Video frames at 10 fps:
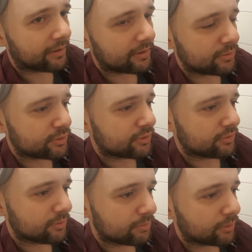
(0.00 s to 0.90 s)
that I use to
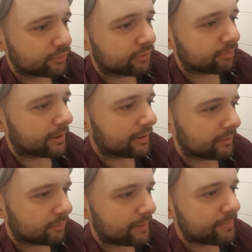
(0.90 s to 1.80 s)
do most of
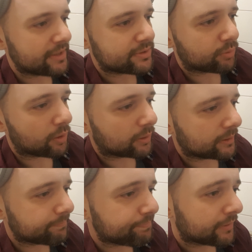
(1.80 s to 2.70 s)
my web-based
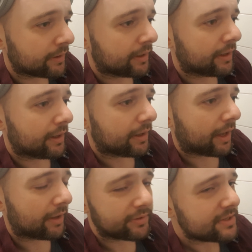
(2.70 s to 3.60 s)
work.
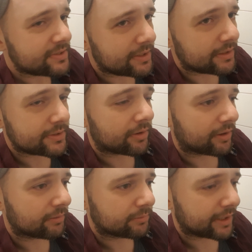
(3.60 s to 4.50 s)
And these things
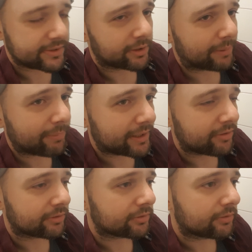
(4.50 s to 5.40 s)
are desktop
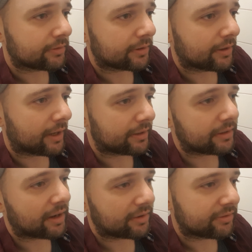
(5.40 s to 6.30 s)
applications.
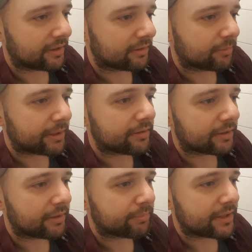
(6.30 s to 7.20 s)
And I think, I
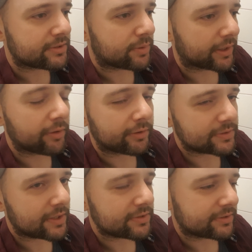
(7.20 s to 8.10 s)
mean, it makes quite a lot of
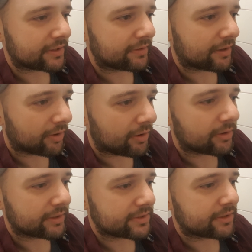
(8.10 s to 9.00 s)
sense that they
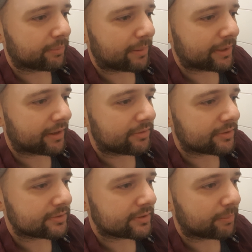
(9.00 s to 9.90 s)
are desktop
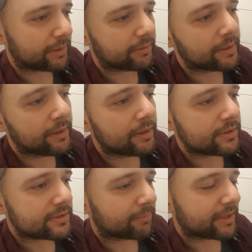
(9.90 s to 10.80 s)
applications. I mean,
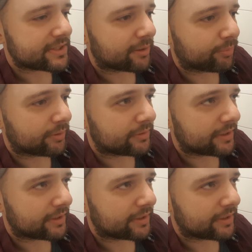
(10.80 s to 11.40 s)
some desktop